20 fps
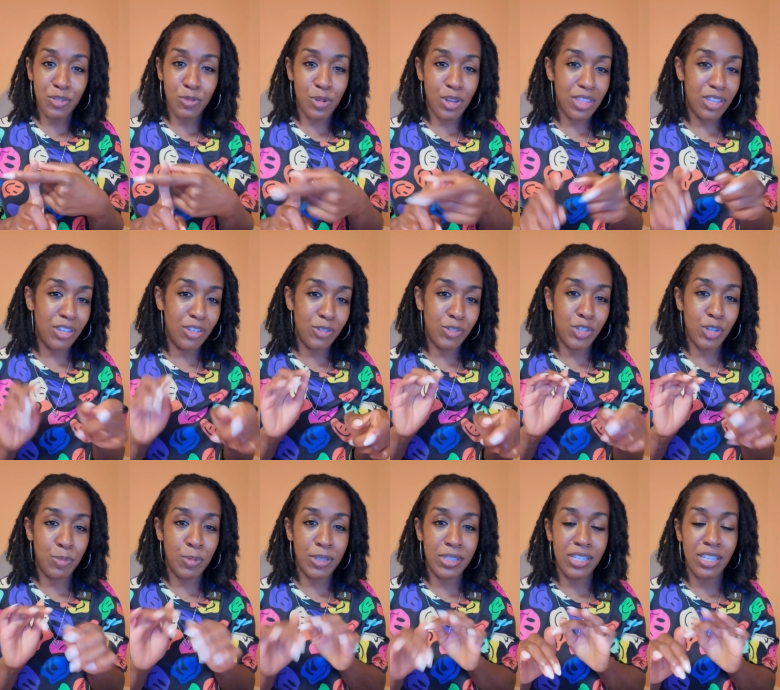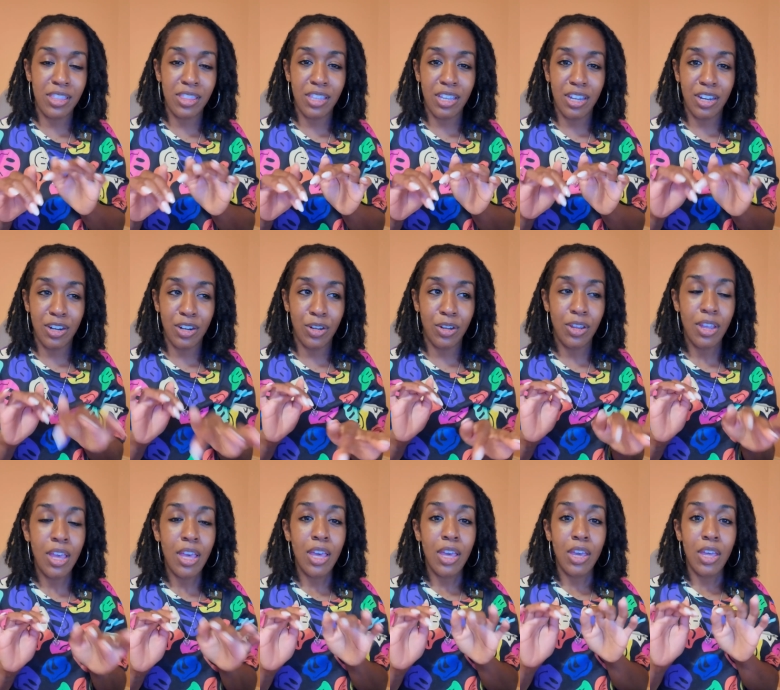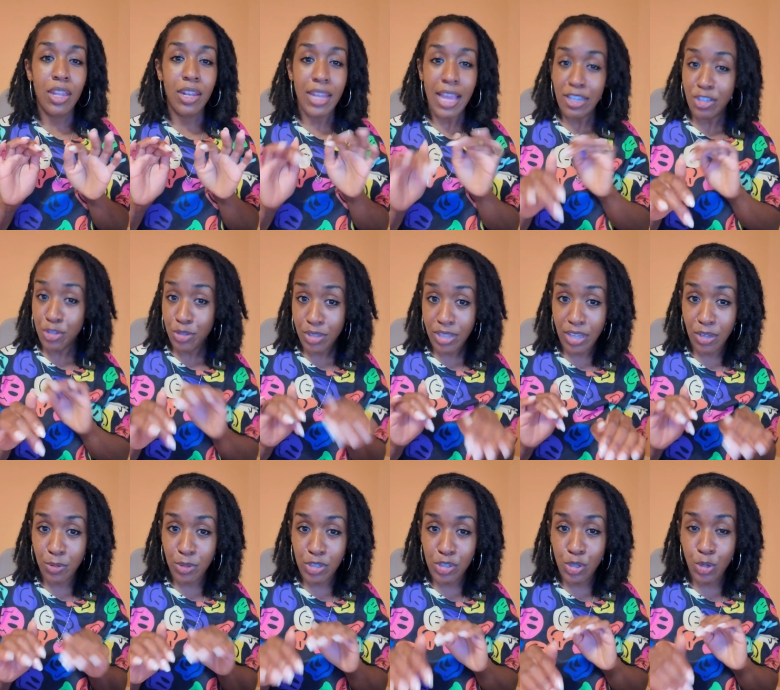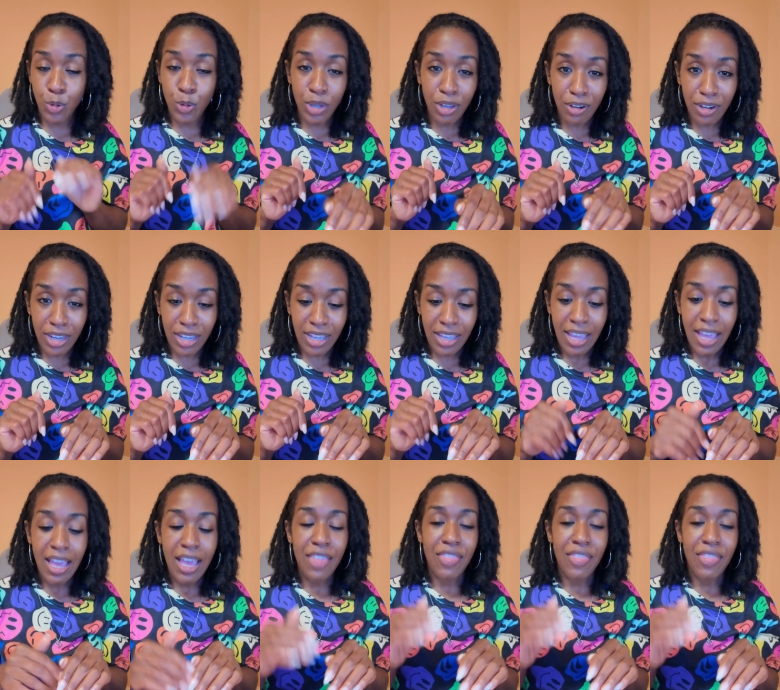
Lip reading: where the user puts in their natural language query.